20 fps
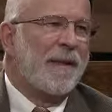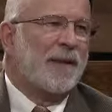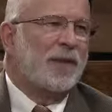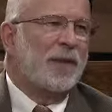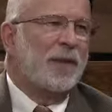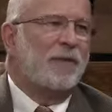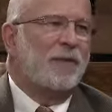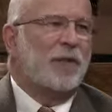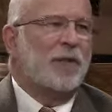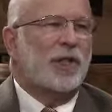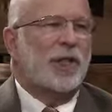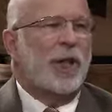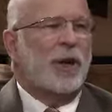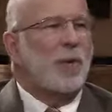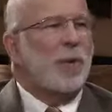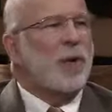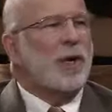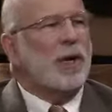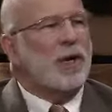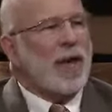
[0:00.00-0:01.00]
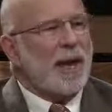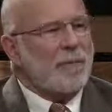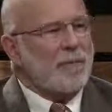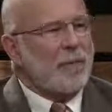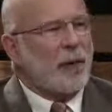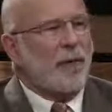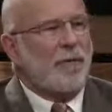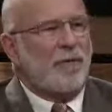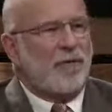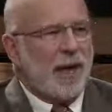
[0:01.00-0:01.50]
So if you say, well,
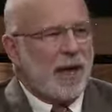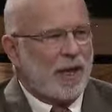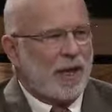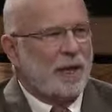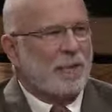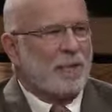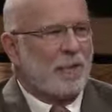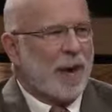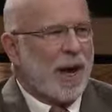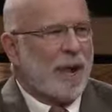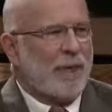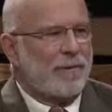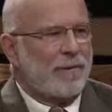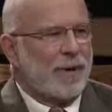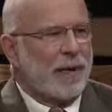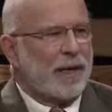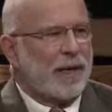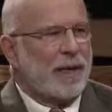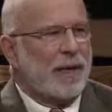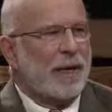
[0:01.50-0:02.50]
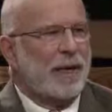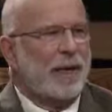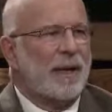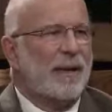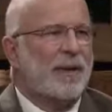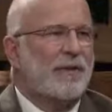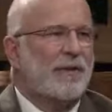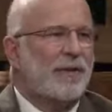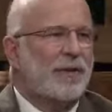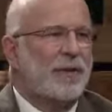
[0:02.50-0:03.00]
keep your faith in private,
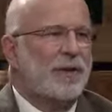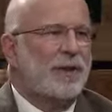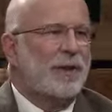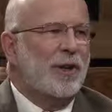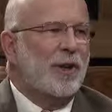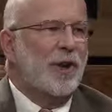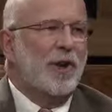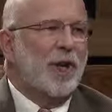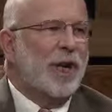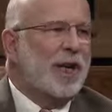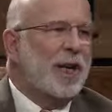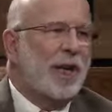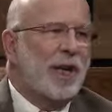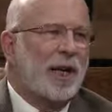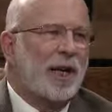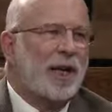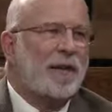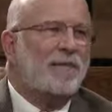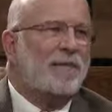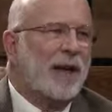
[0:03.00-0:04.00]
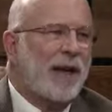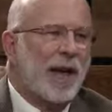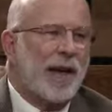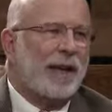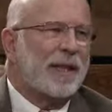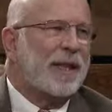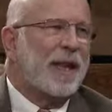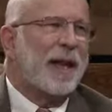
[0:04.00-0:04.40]
you don't need to live like